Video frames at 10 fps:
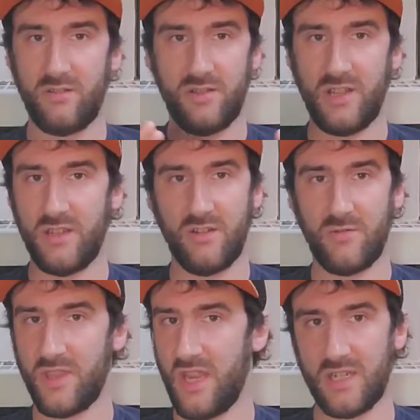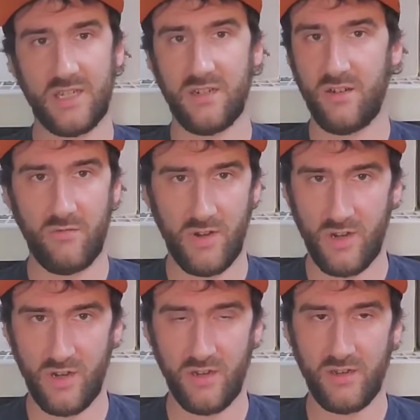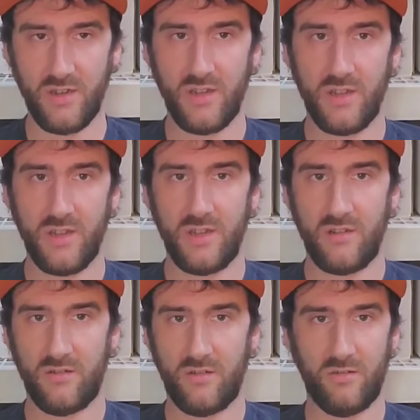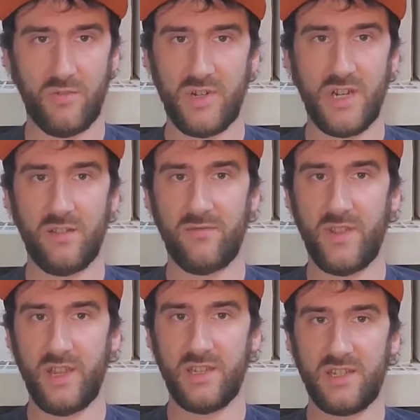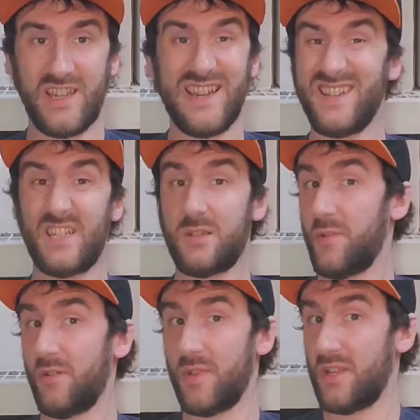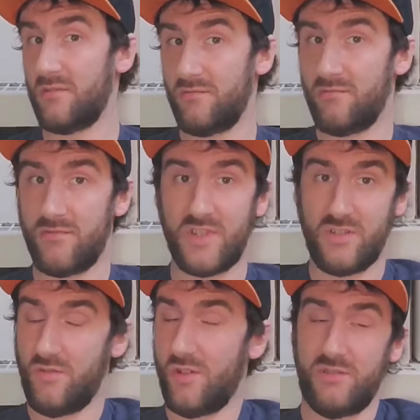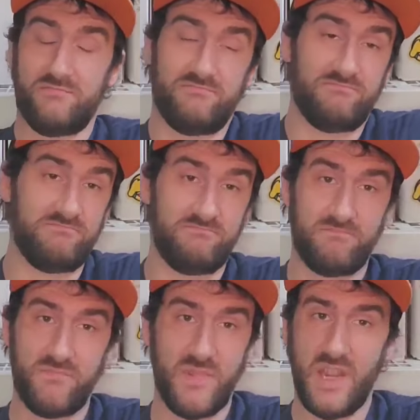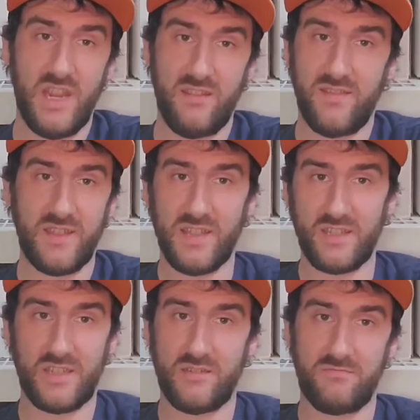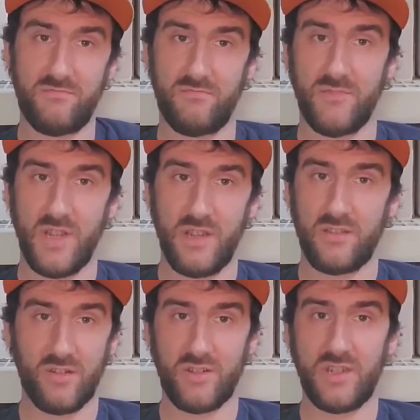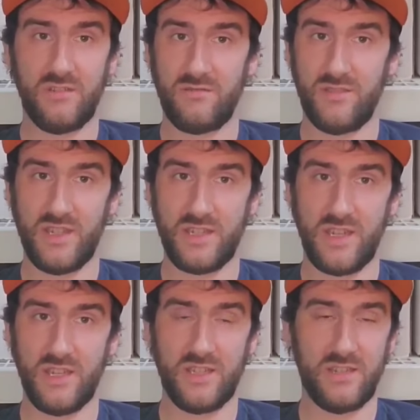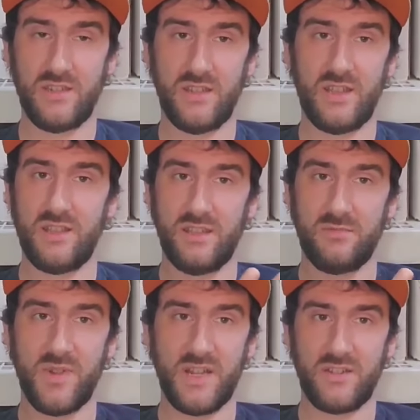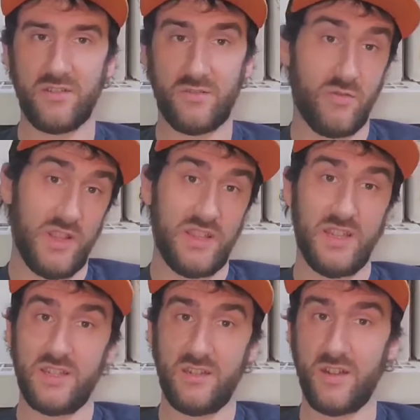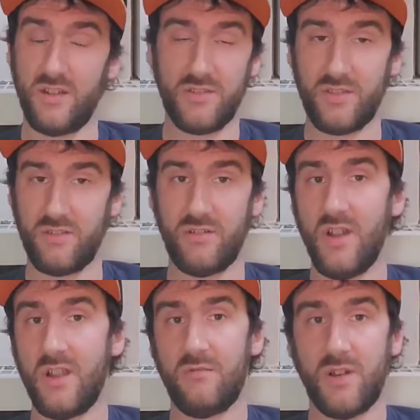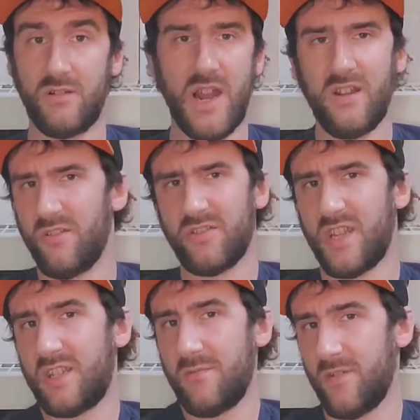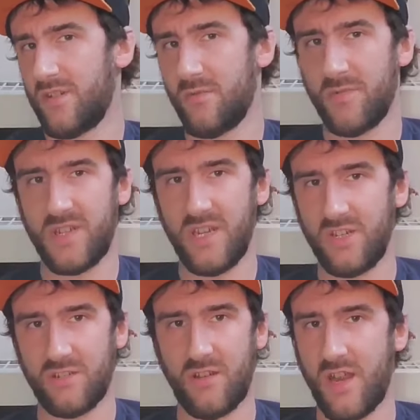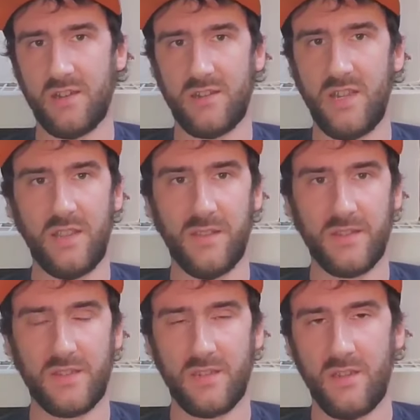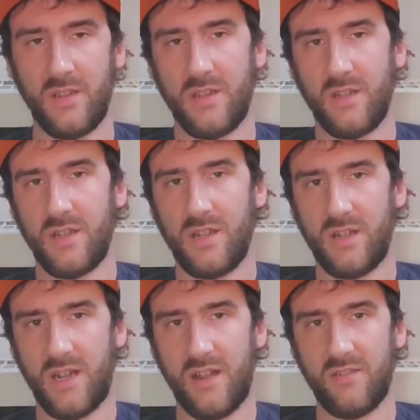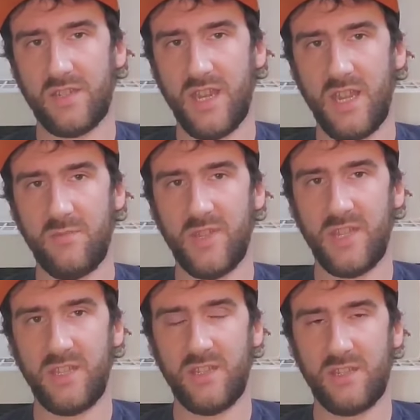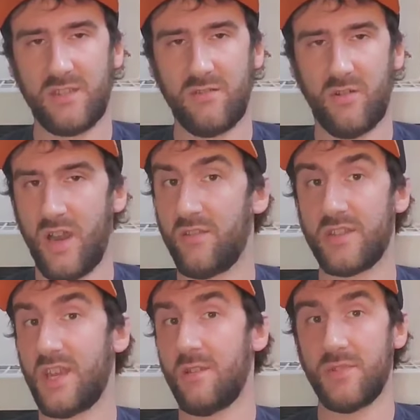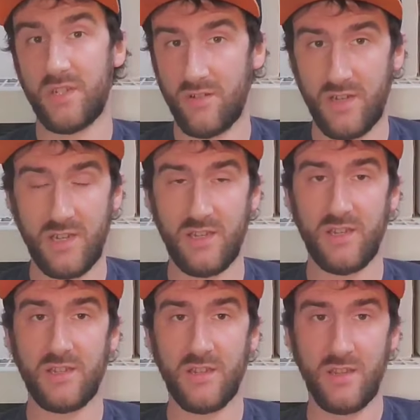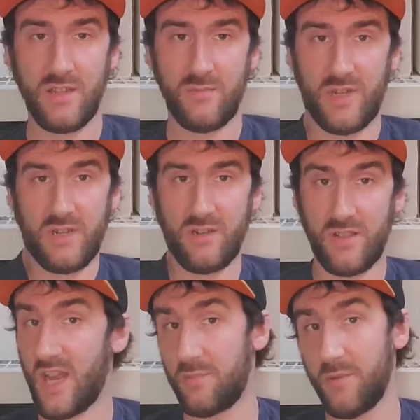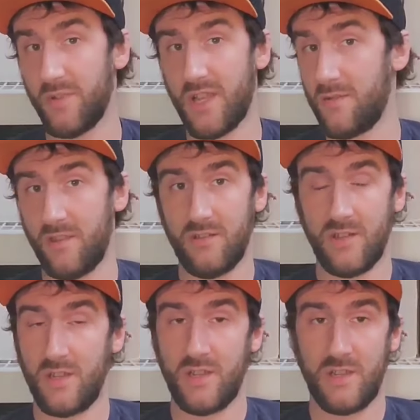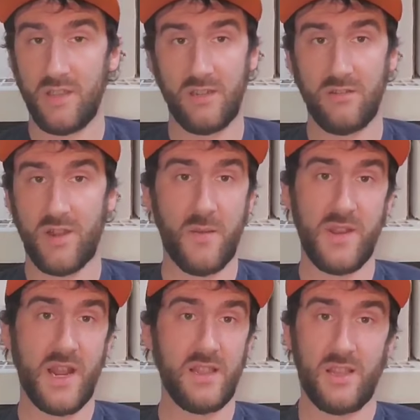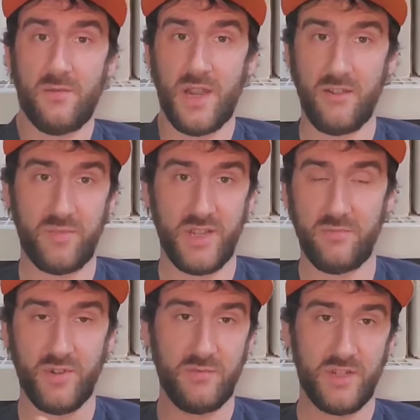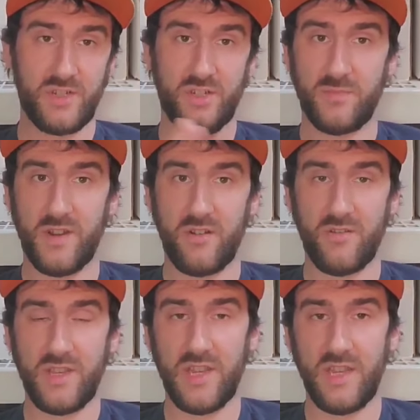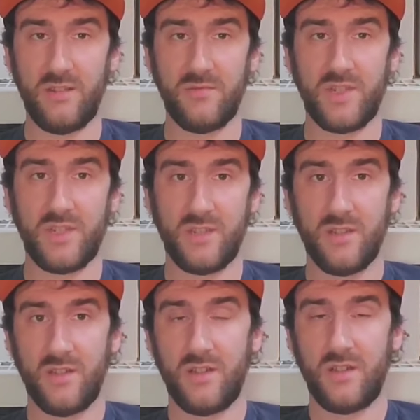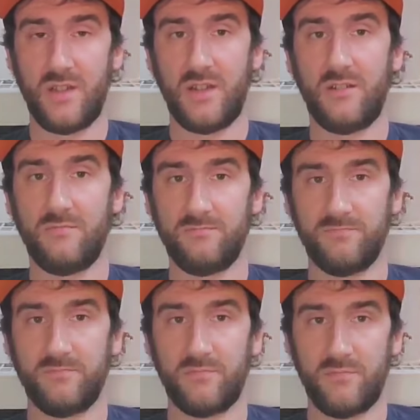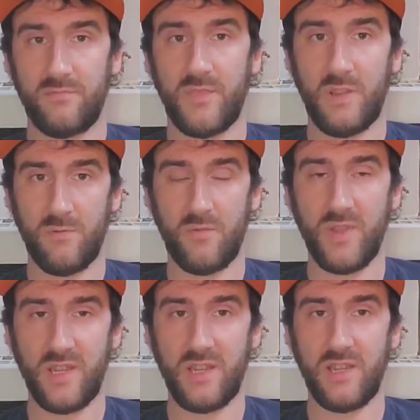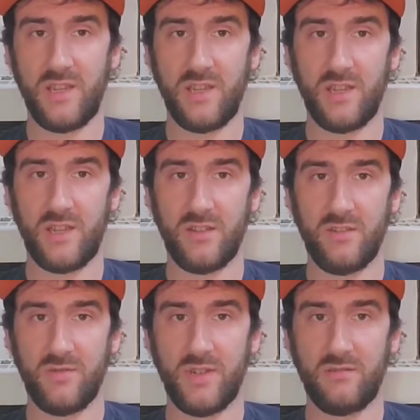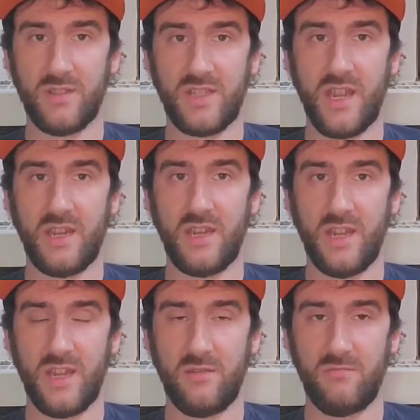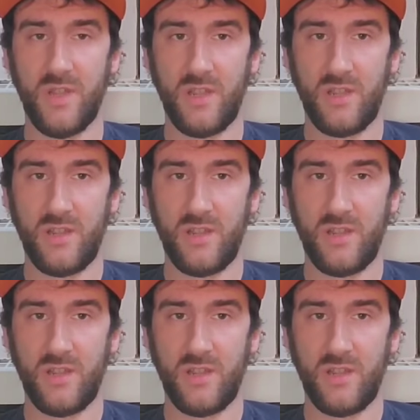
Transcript: little do they know what the heck's going to go on, or what kind of like science experiments or anything that's turns in these kids into like these monsters or like these adults or whatever. I know there's like different interpretations on how to take this, how this game is or how this game series is, but a lot of people love it. They do. I mean, I love it. I've played pretty much just about all the games. We'll be doing the second game